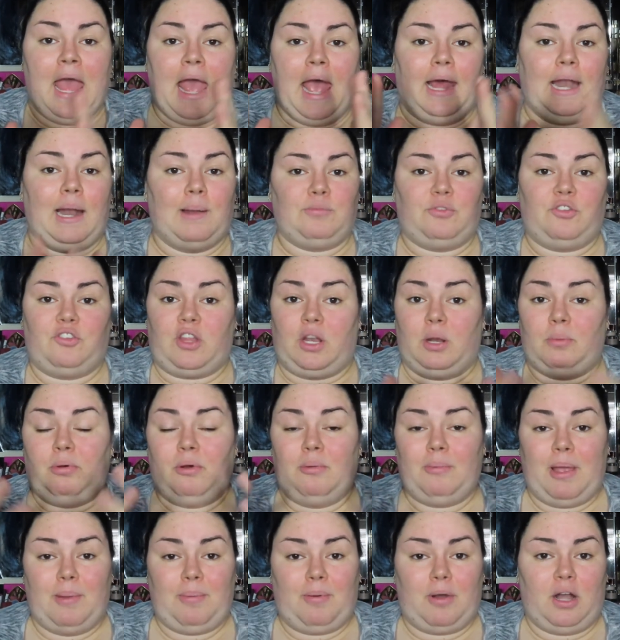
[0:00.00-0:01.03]
and I'm just gonna
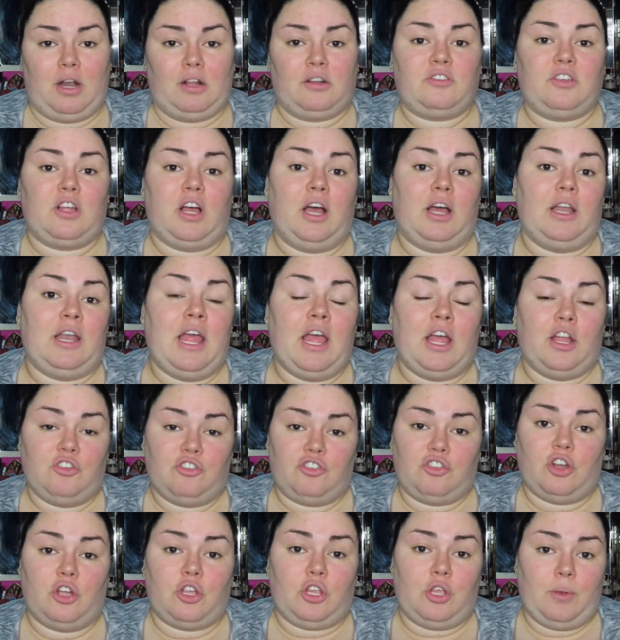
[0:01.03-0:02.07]
put my products on and
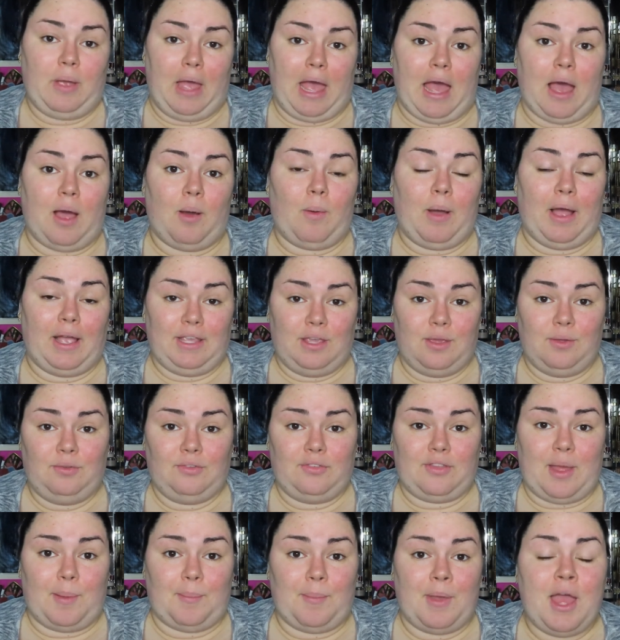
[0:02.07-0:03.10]
show you how I
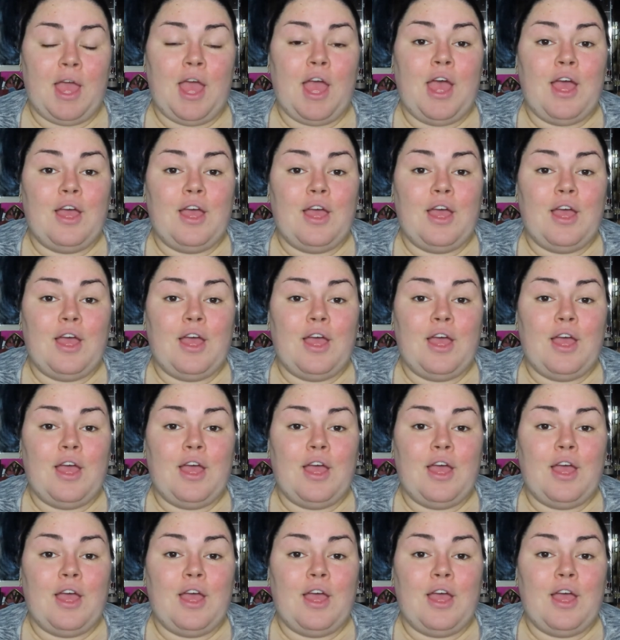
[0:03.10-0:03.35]
use them.